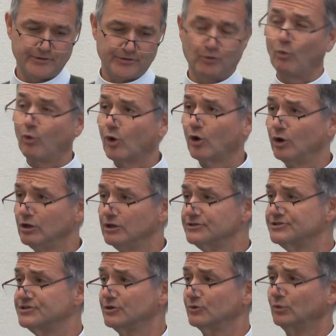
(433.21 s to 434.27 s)
The
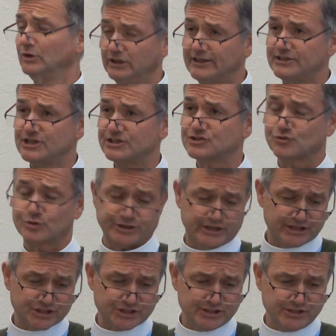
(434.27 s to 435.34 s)
world's religious
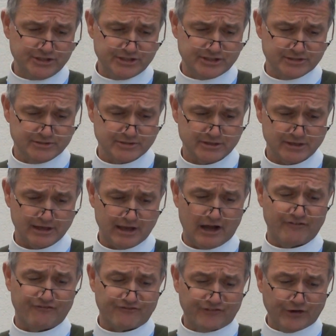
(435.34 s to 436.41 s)
traditions
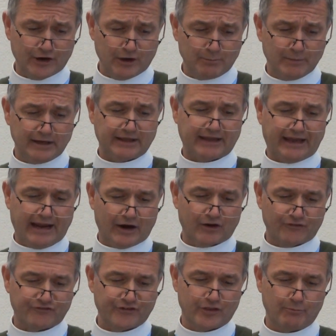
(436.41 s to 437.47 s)
affirm
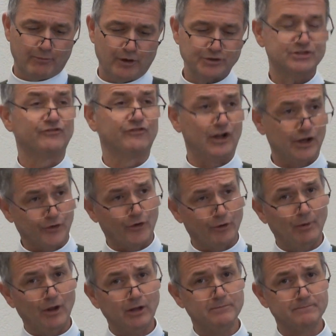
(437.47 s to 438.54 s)
care for the most
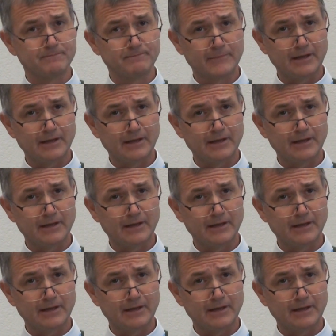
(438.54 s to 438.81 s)
vulnerable